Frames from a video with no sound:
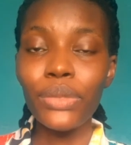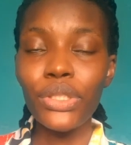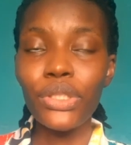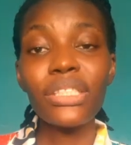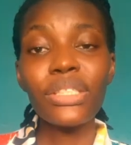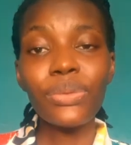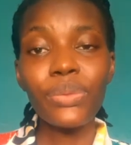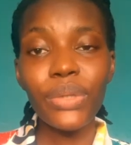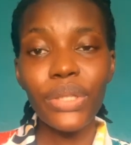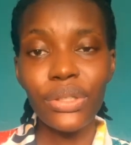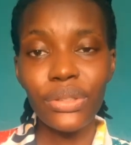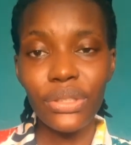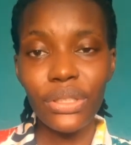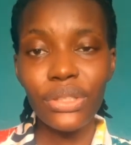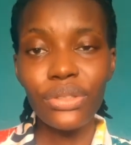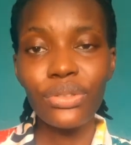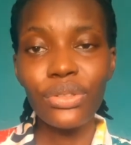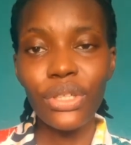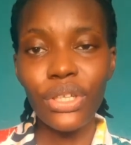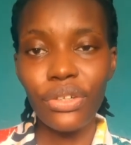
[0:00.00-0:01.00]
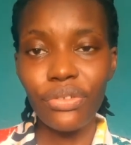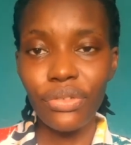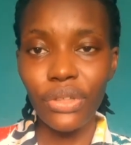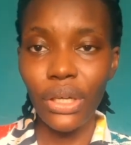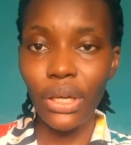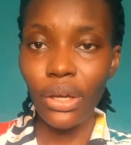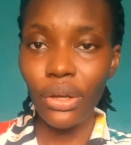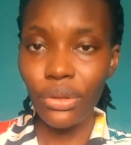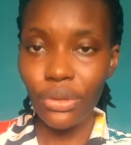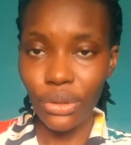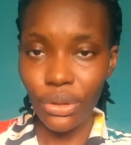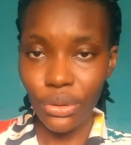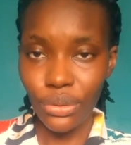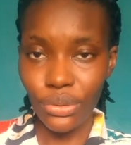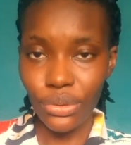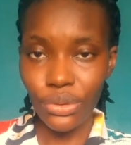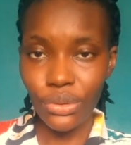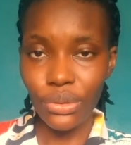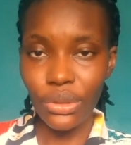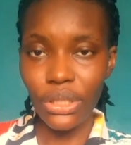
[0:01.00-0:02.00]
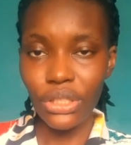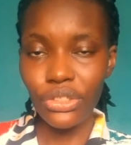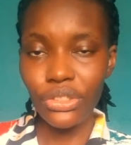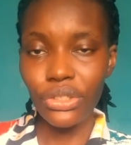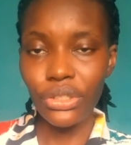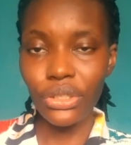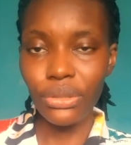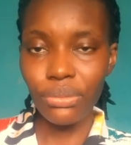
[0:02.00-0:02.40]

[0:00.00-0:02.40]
So, well, take good care of your health also and let your